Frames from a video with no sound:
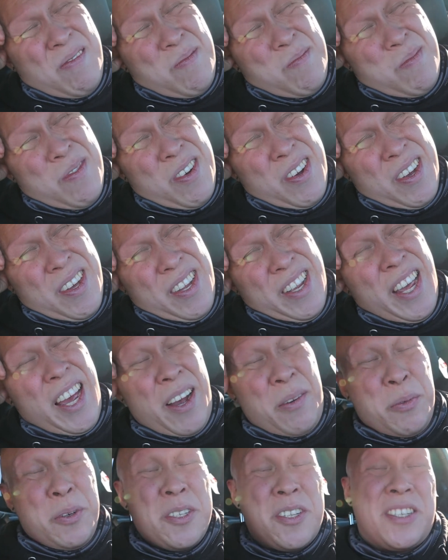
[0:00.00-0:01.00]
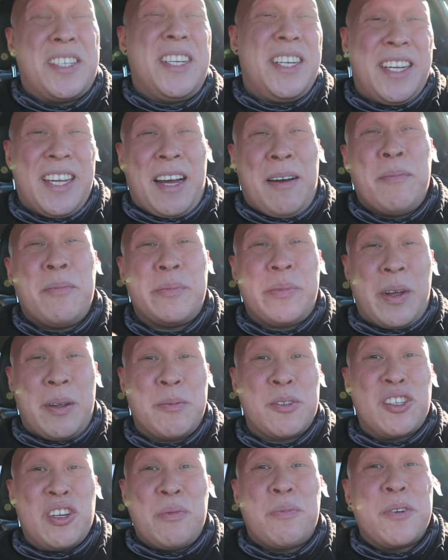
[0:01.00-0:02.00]
But yeah, we'll see.
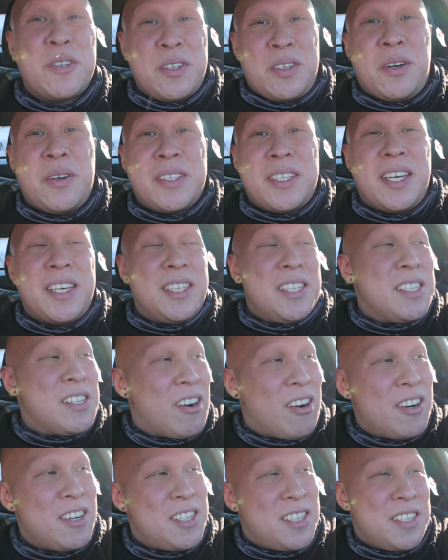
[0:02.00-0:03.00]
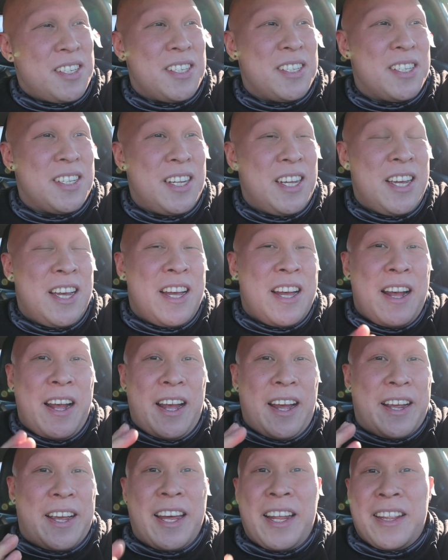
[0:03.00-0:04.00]
I'm super stoked to get these harnesses.
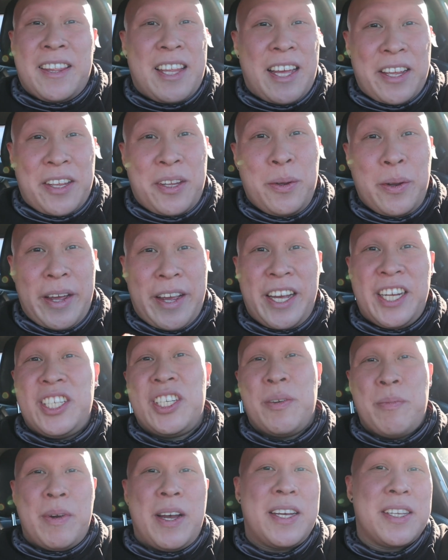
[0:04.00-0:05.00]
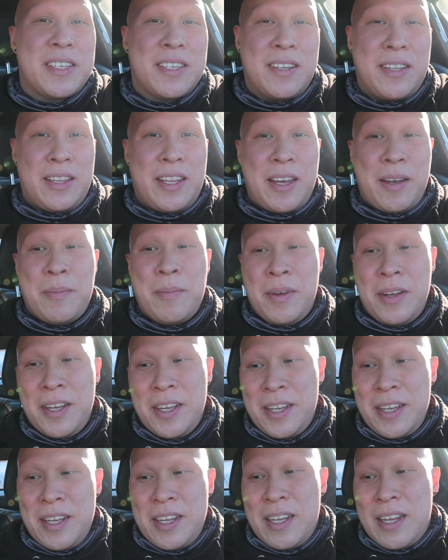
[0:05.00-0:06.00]
Again, thank you to HMS and them.
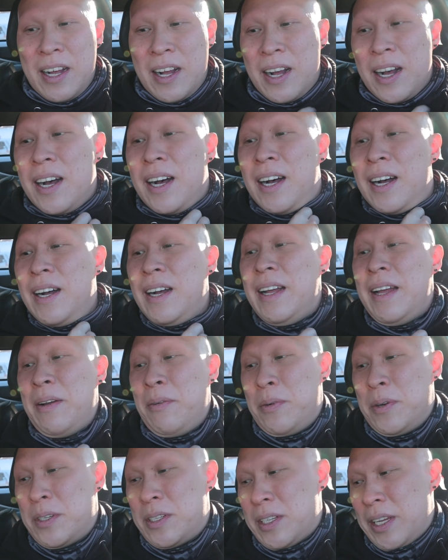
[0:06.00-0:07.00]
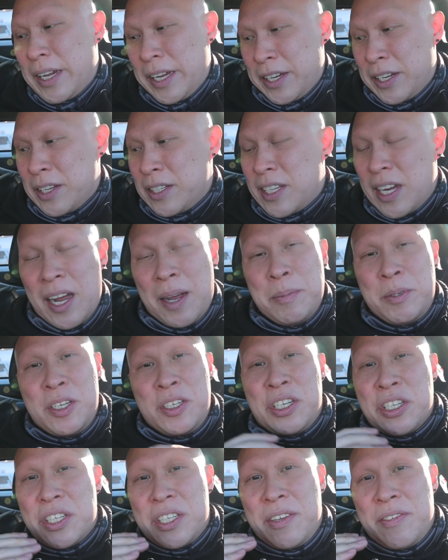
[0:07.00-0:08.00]
It was a good time to
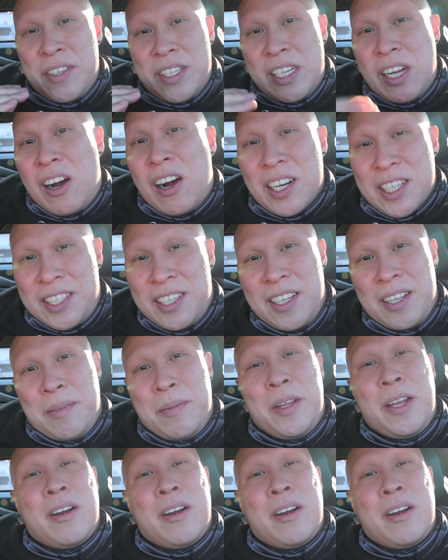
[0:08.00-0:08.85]
just even talk to them.